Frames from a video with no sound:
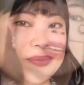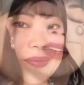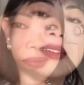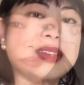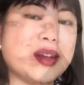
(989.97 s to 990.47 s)

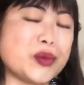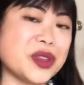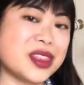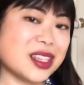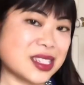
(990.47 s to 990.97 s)
Now,
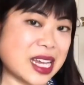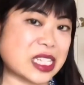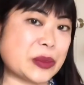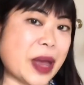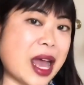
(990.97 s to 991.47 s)
with this
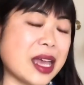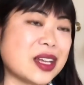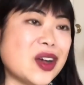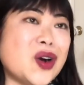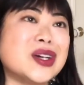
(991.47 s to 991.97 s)
next bag,
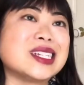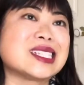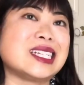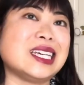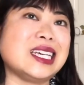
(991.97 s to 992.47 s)

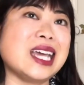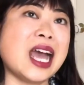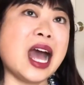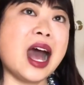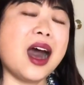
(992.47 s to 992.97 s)
honestly,
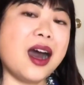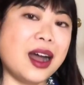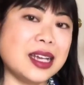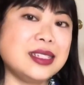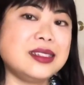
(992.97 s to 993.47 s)

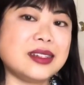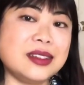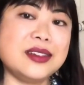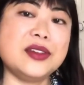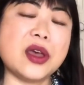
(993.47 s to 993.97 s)
I
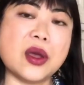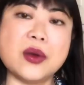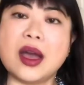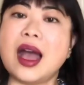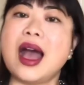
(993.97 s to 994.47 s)
didn't know
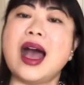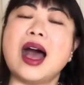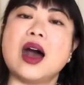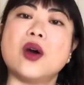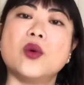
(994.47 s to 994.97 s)

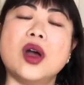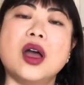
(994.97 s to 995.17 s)
how